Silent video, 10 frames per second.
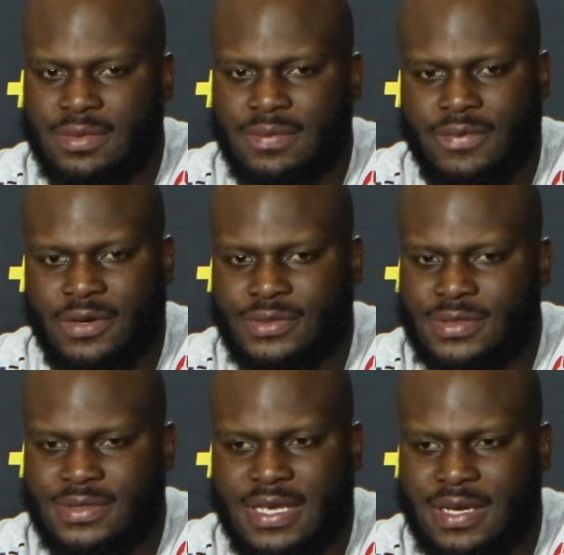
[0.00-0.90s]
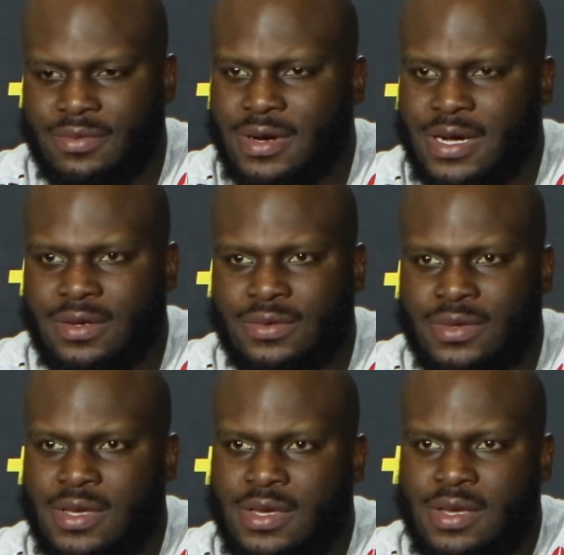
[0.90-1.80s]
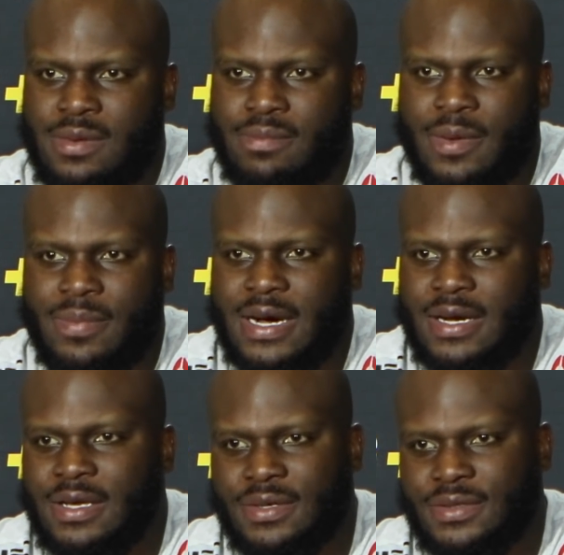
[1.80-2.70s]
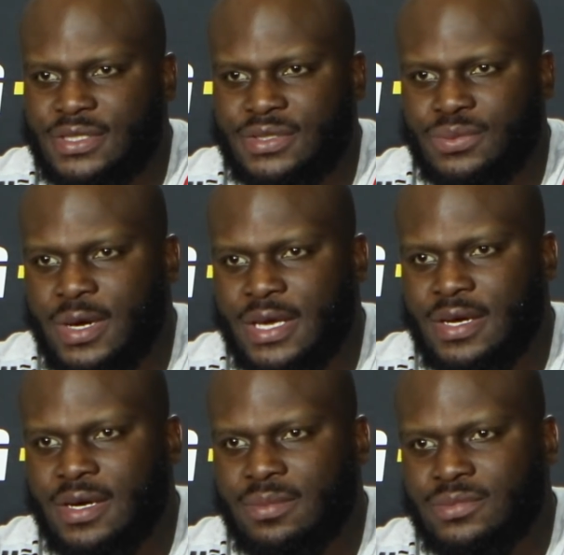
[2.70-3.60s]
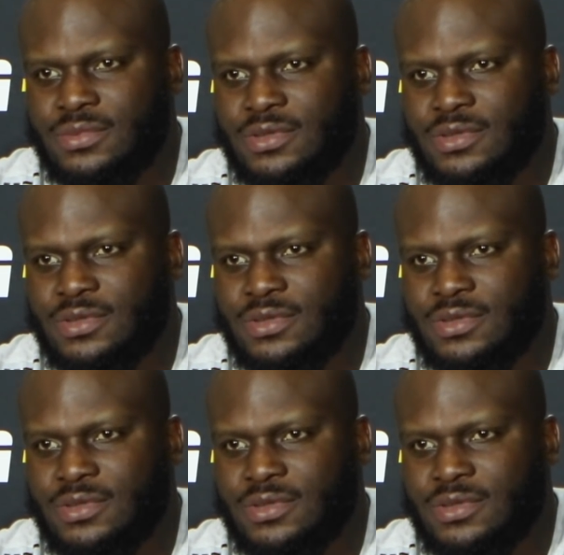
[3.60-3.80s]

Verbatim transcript: the first, the second round, my body couldn't just wake up.